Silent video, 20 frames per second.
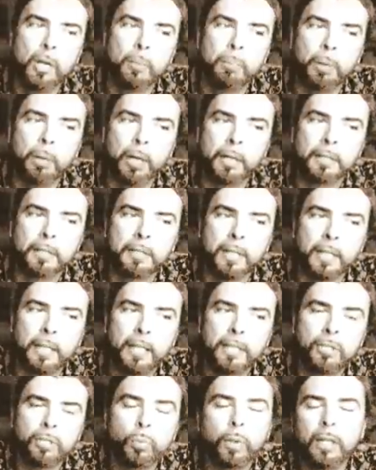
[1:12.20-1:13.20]
But
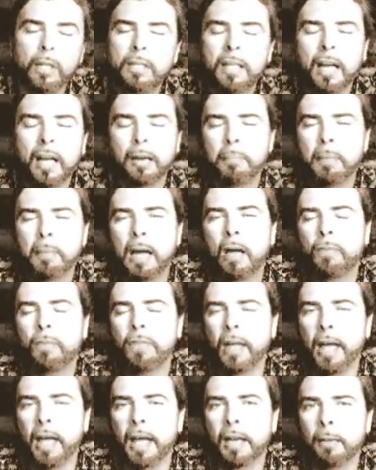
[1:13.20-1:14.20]
it's really not about
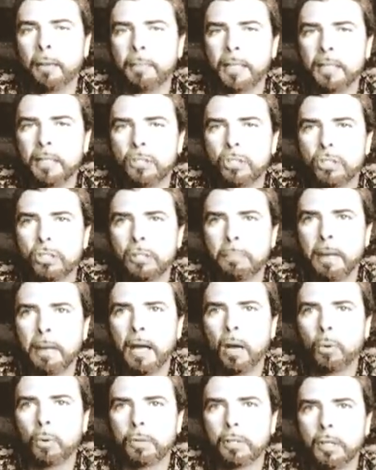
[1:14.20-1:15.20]
that. I mean, it's just
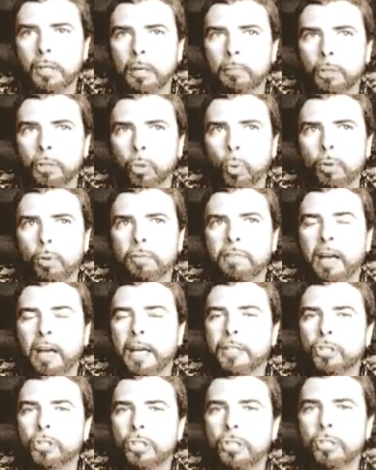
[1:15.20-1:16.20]
about
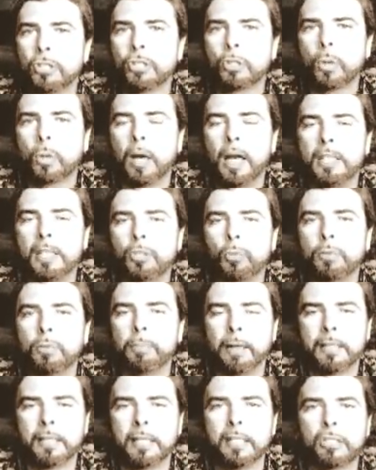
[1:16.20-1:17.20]
glorifying Jesus Christ with
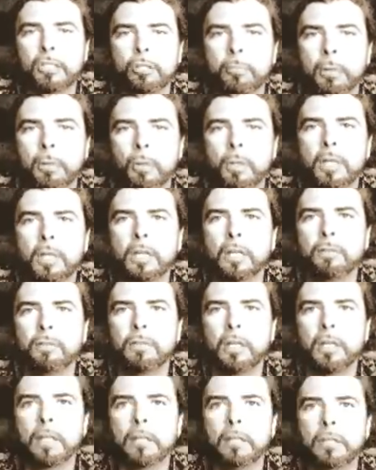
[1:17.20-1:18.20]
my testimony and
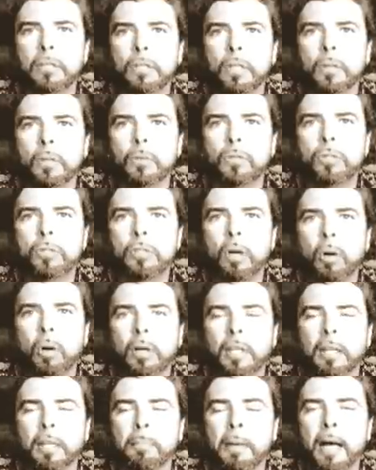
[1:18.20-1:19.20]

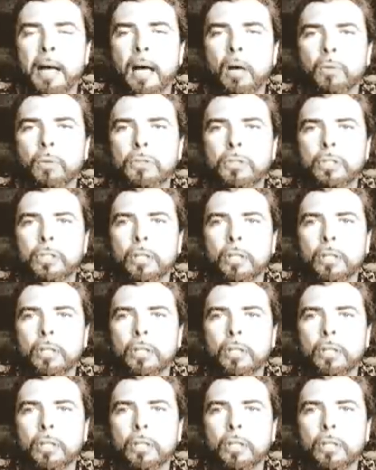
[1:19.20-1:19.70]
talking about